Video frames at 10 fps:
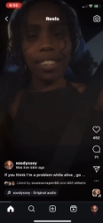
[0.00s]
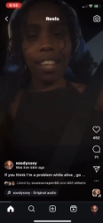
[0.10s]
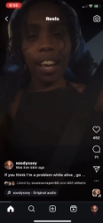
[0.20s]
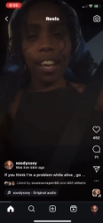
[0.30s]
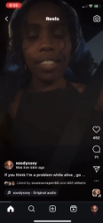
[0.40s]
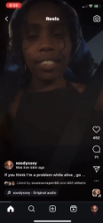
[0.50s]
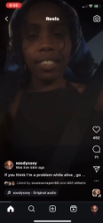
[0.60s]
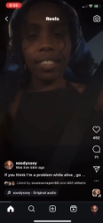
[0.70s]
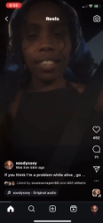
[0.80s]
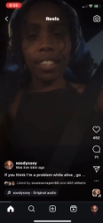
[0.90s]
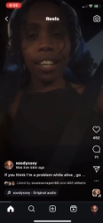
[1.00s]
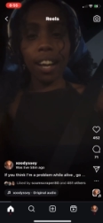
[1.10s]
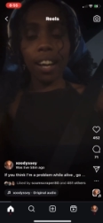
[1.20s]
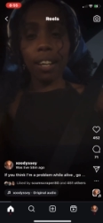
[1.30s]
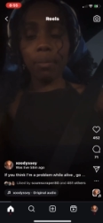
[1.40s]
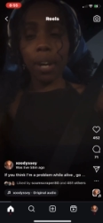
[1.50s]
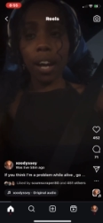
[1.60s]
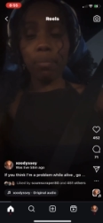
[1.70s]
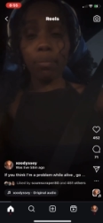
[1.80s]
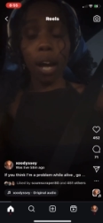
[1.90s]
that
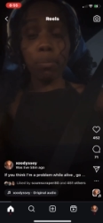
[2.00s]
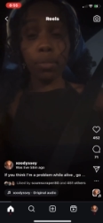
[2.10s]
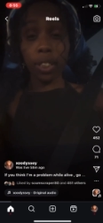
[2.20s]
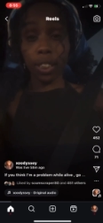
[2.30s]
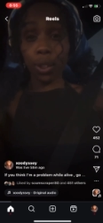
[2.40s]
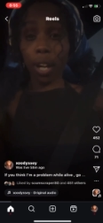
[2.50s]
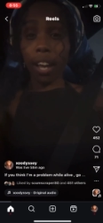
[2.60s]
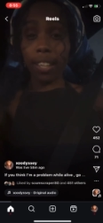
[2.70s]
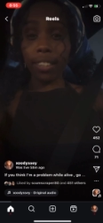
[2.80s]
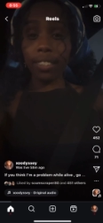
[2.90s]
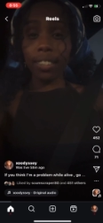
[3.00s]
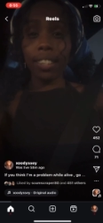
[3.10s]
I'm really trying,